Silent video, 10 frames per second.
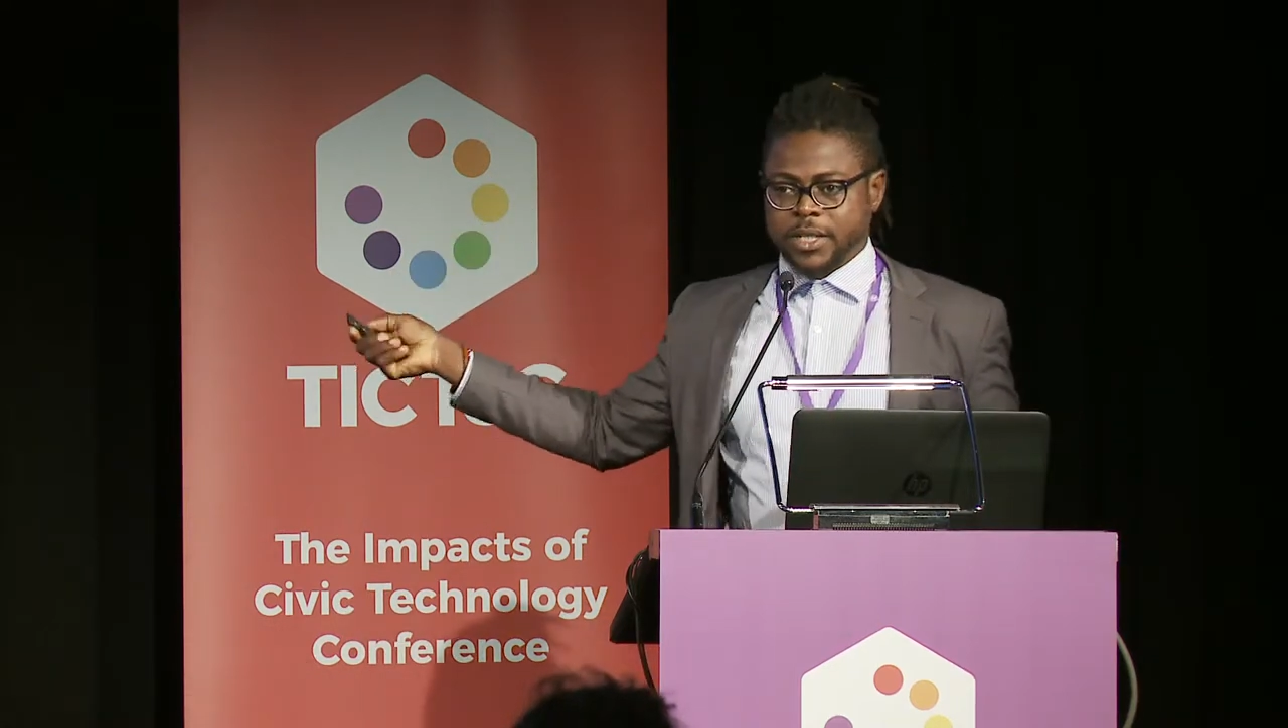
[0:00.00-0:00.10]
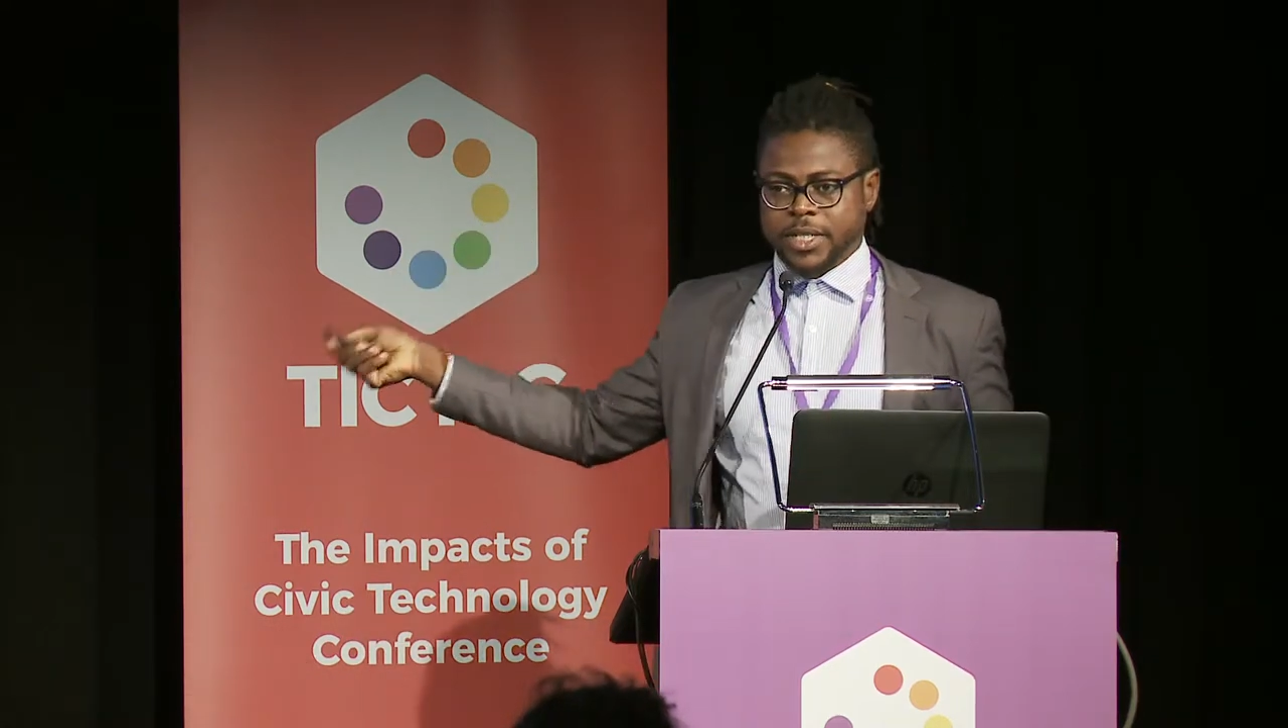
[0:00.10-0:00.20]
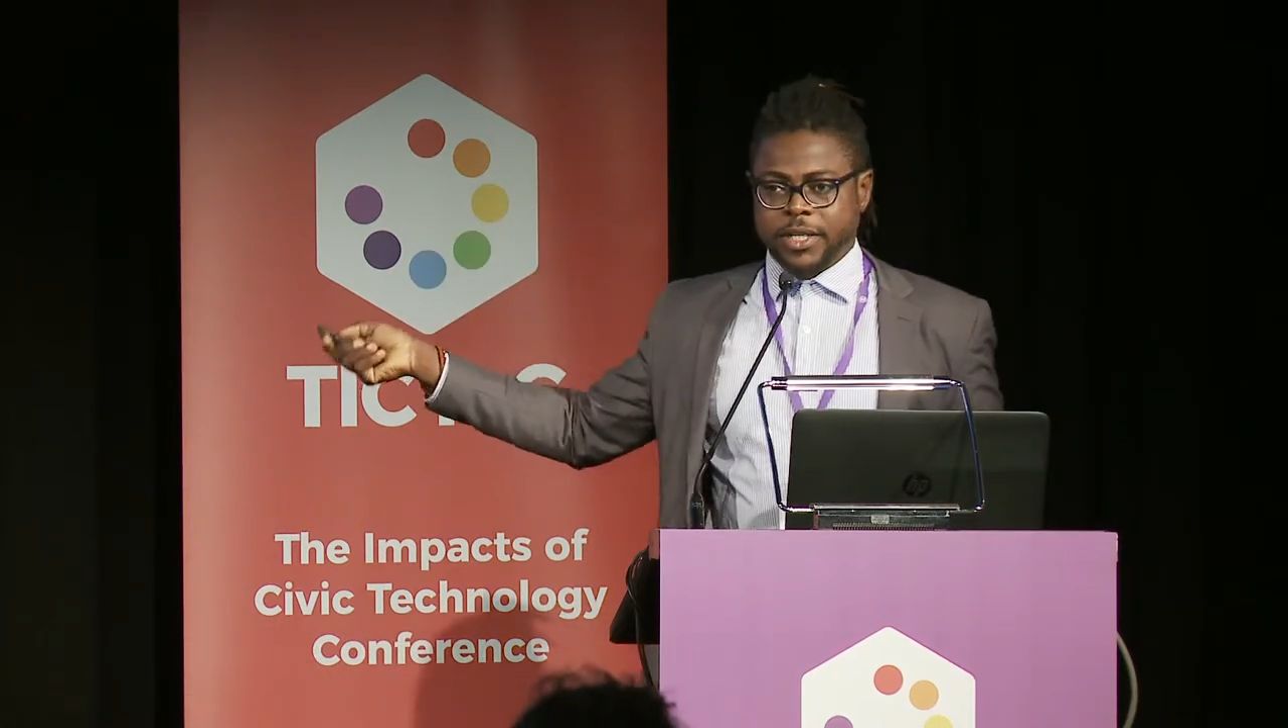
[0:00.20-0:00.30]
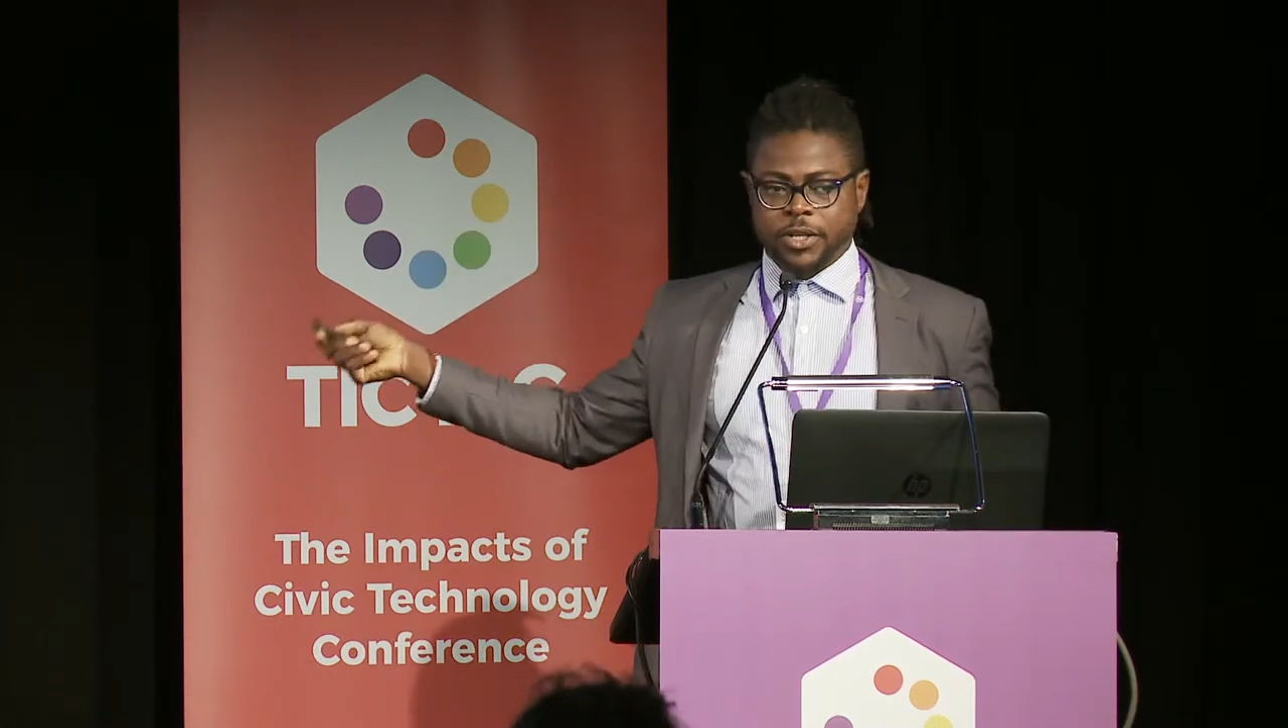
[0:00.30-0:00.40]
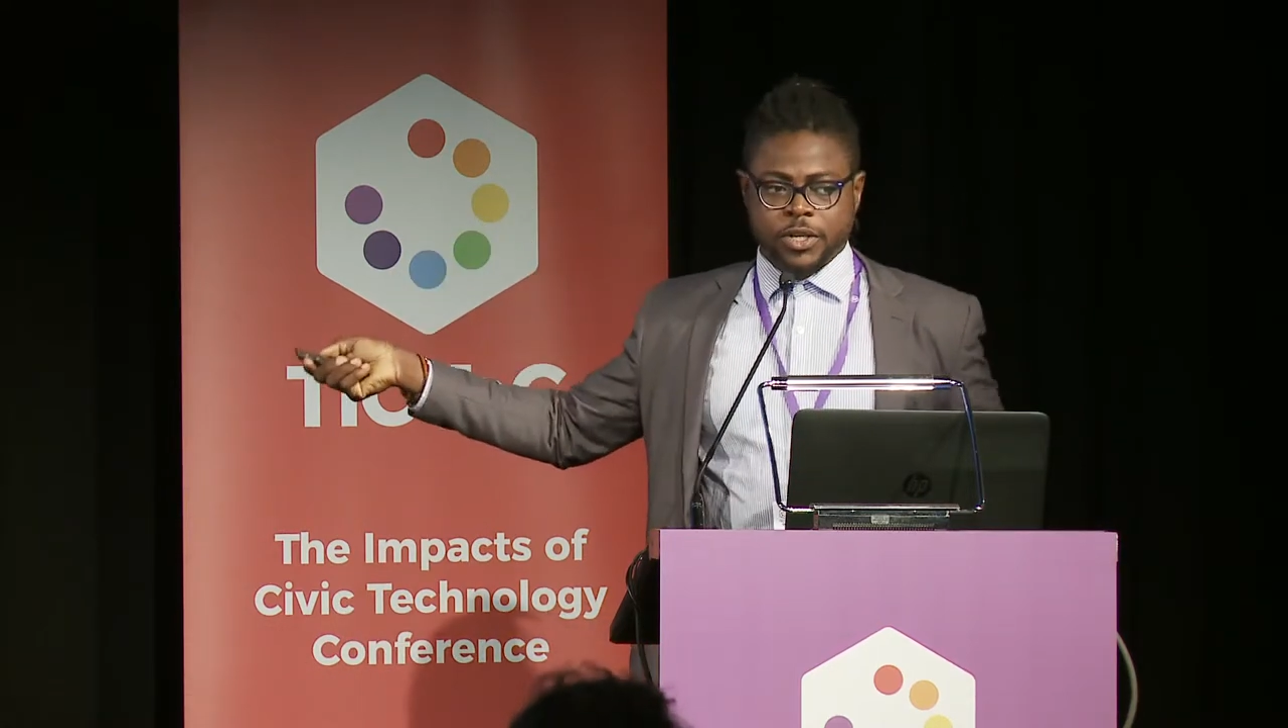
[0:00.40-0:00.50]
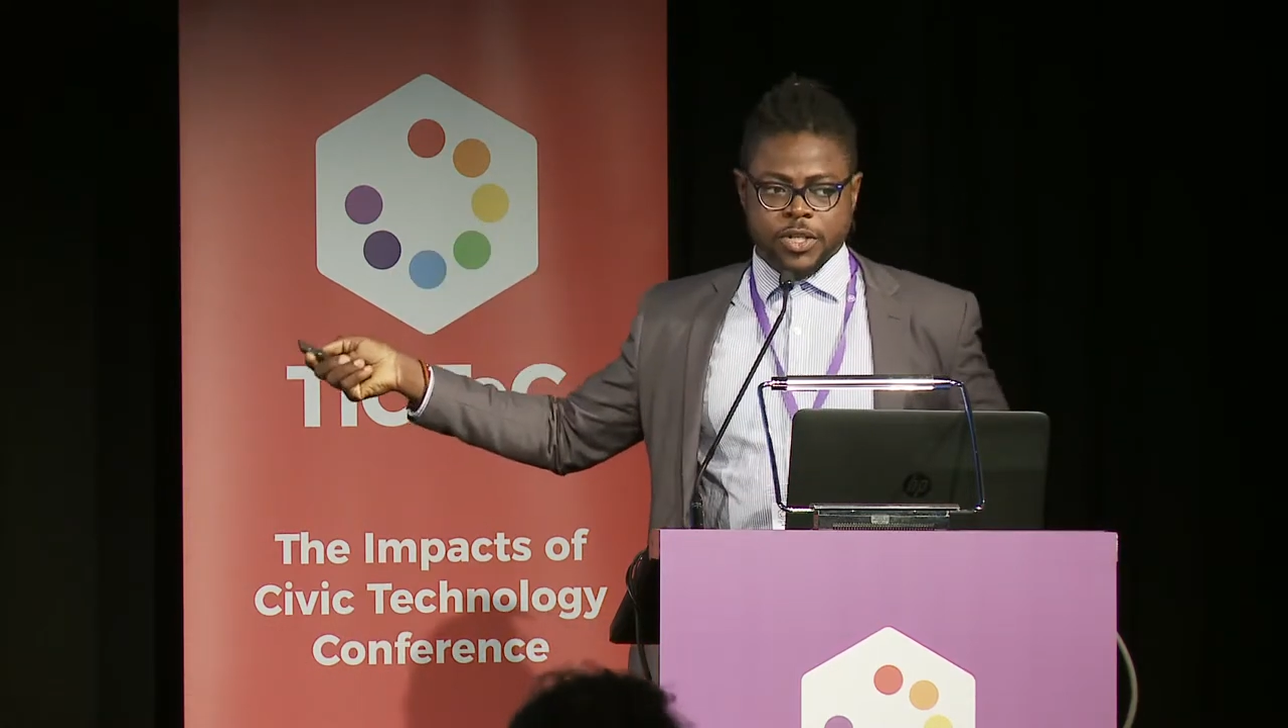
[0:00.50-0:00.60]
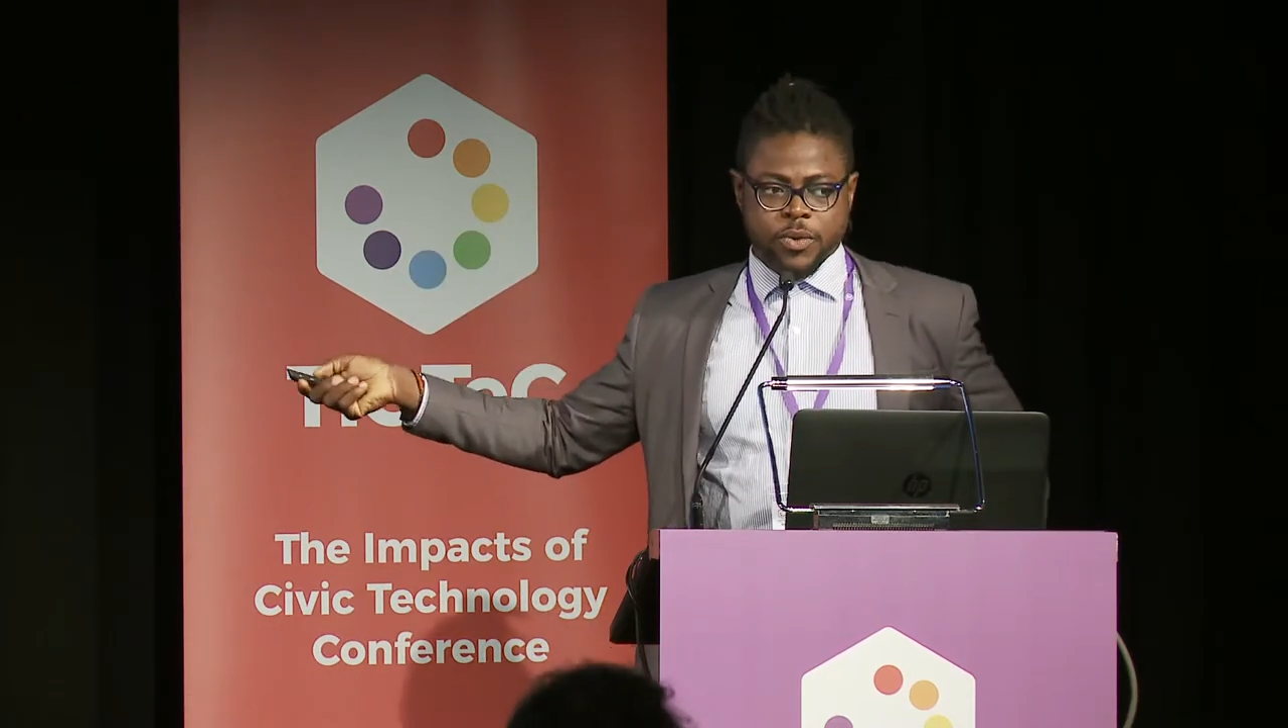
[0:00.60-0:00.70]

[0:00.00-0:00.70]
technology